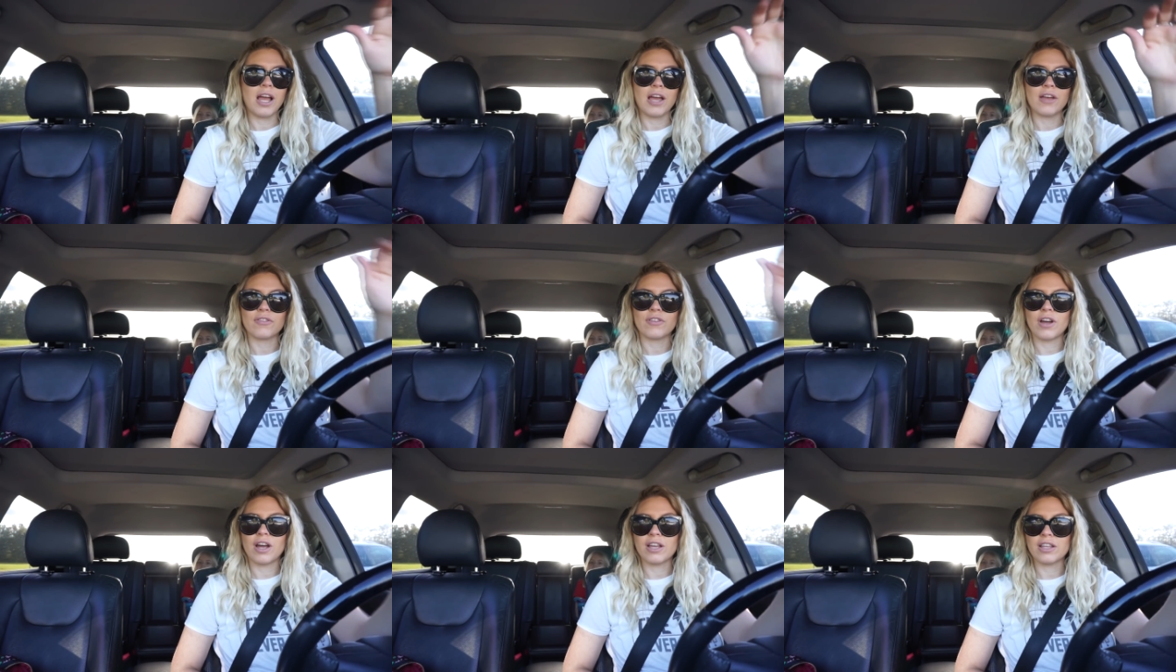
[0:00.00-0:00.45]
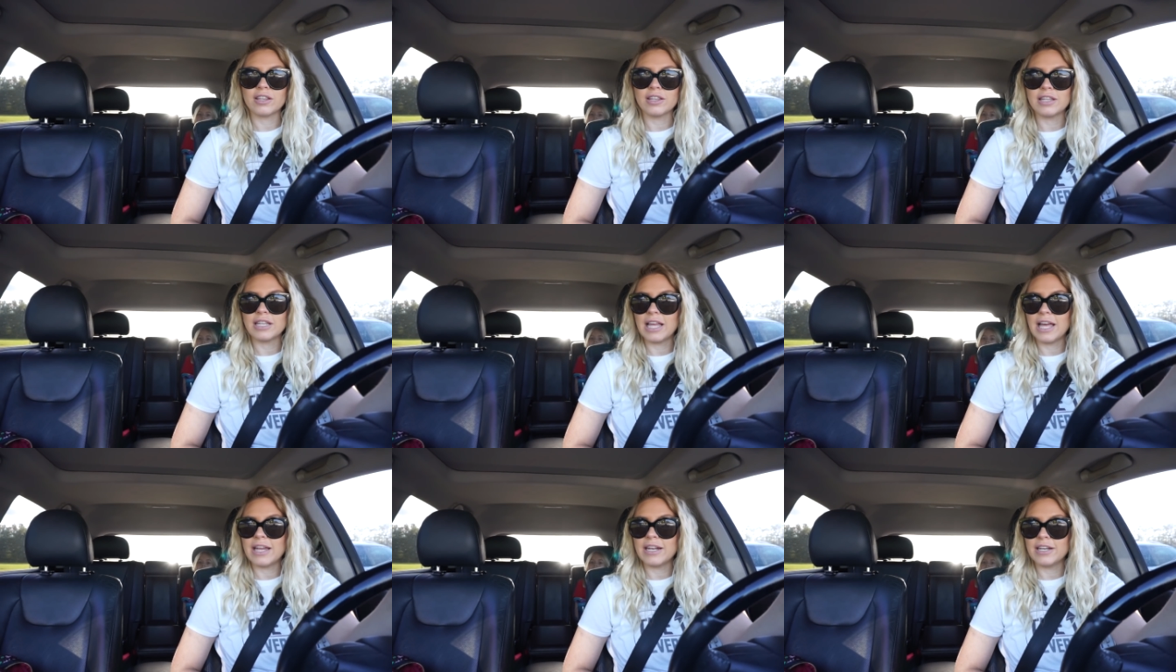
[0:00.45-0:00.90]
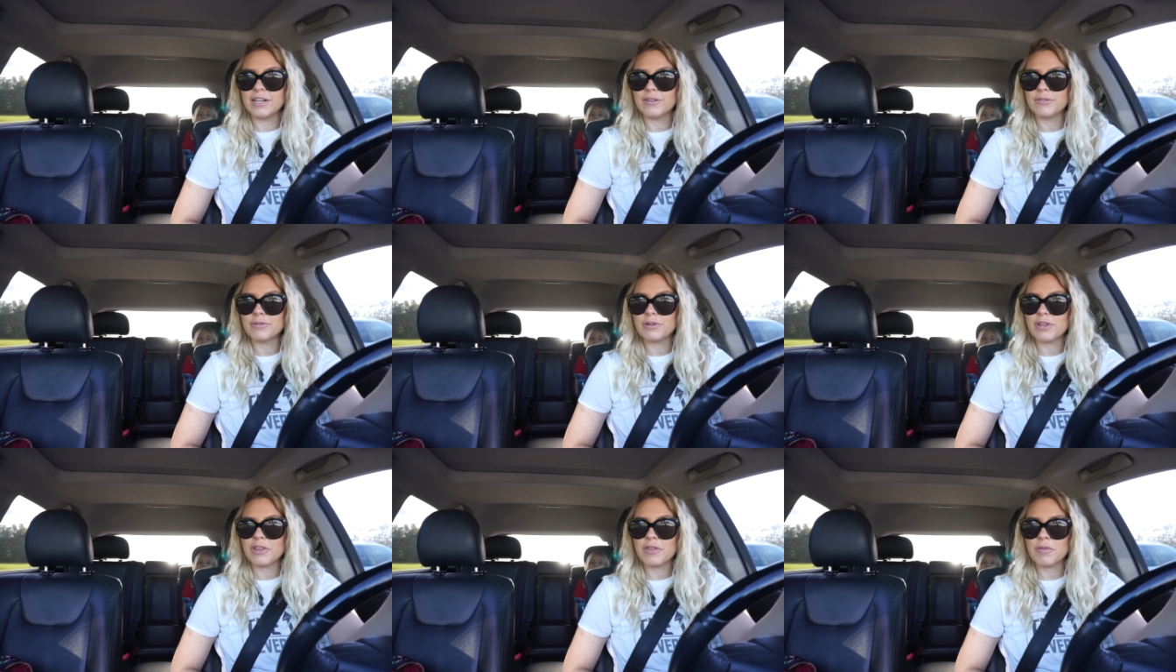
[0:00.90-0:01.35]
I've got
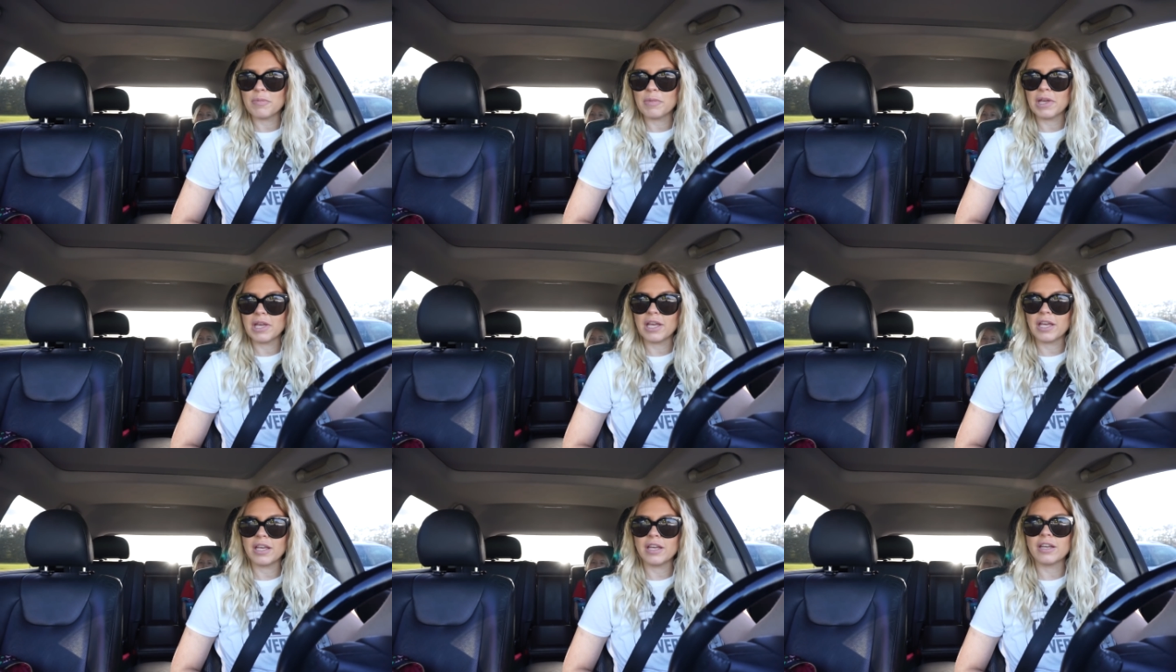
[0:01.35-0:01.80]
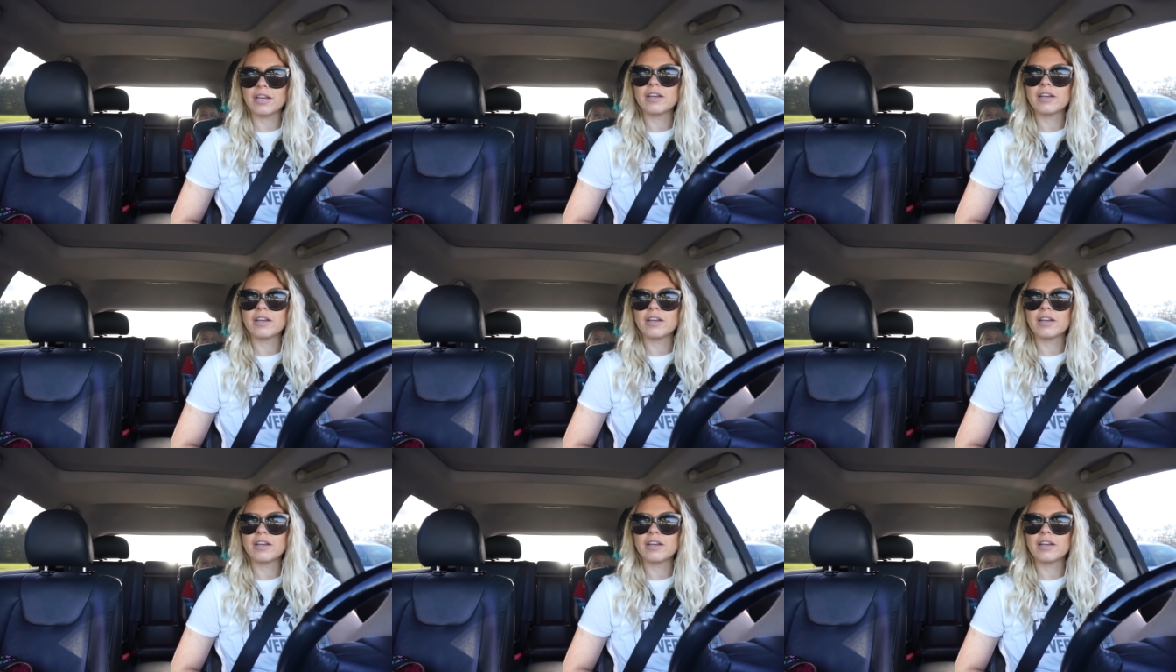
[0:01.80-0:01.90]
Lennon with me.